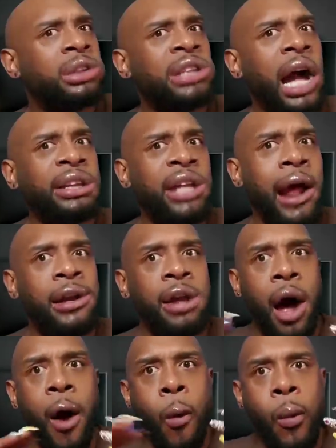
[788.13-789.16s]
like that
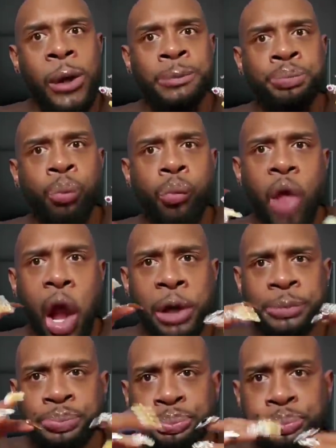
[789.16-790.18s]
long one,
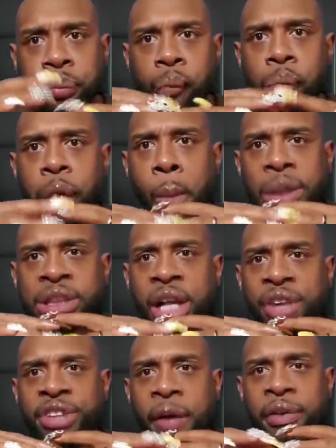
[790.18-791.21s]
with
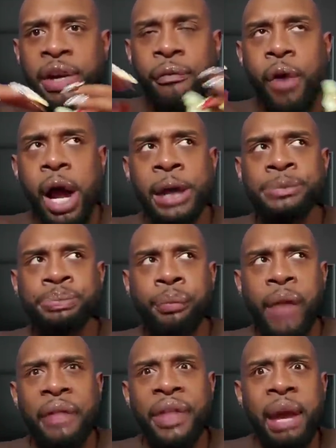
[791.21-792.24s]
the little stuff in the front.
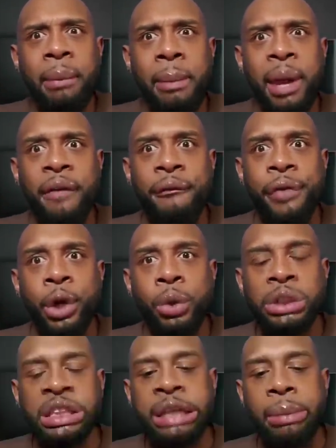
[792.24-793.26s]
I think it may be a
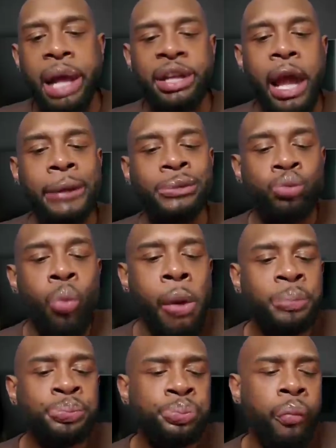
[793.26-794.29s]
flute or something like that.
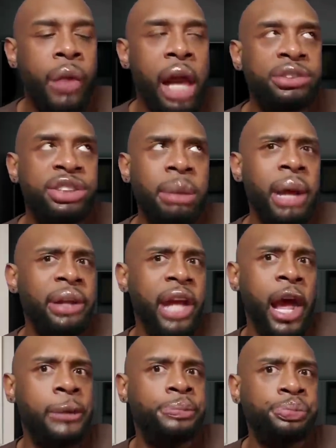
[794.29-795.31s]
Something
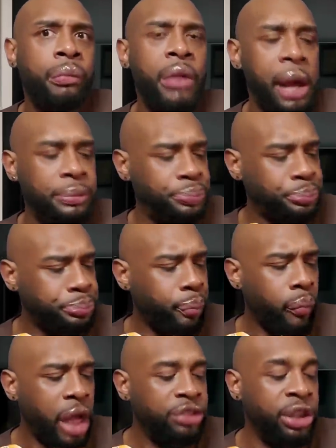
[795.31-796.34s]
like that.
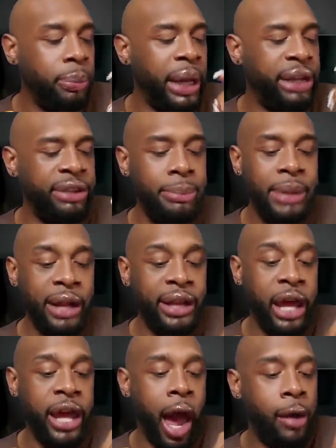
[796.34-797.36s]
She plays something
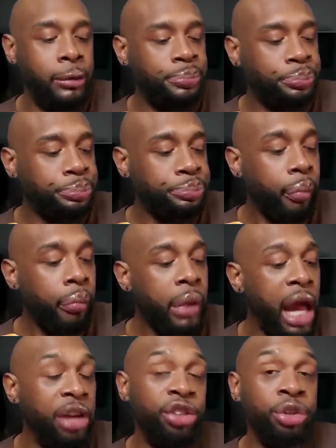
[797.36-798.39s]
like that, y'all.
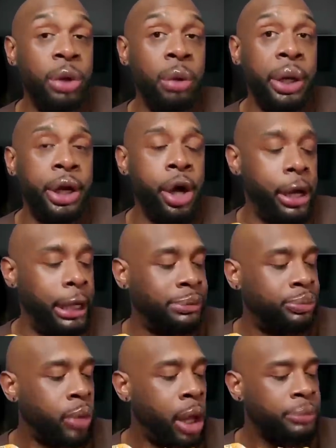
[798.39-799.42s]
And she's really, really good.